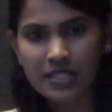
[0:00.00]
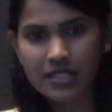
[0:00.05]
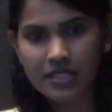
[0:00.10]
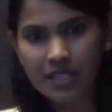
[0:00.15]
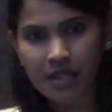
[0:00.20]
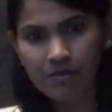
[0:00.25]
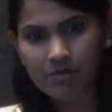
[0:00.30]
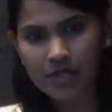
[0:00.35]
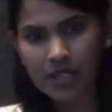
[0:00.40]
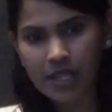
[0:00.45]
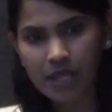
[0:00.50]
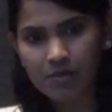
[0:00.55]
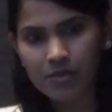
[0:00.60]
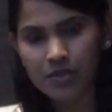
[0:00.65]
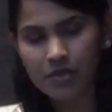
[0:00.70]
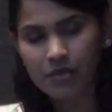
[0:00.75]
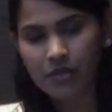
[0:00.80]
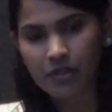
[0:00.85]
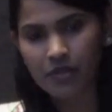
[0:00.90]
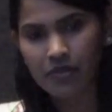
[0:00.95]

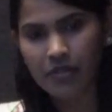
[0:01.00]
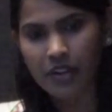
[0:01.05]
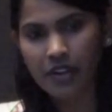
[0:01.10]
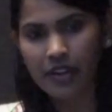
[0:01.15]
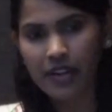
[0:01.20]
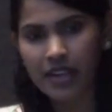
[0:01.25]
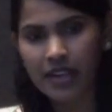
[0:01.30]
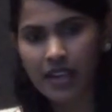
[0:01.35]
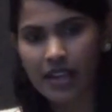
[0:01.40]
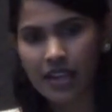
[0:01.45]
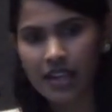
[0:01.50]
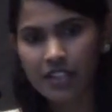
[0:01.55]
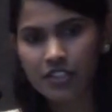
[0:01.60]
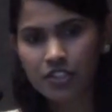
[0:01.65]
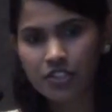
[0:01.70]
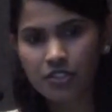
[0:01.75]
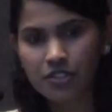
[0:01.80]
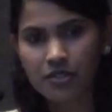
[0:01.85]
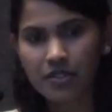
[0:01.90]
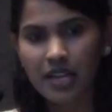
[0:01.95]
subtypes of ovarian
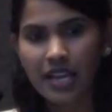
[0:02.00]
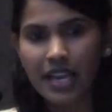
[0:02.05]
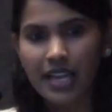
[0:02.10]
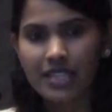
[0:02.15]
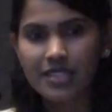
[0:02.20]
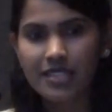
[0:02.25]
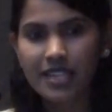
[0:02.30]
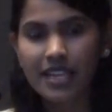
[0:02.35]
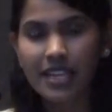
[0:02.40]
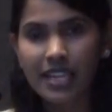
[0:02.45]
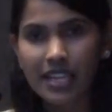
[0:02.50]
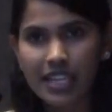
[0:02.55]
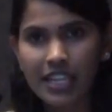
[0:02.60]
cancer is that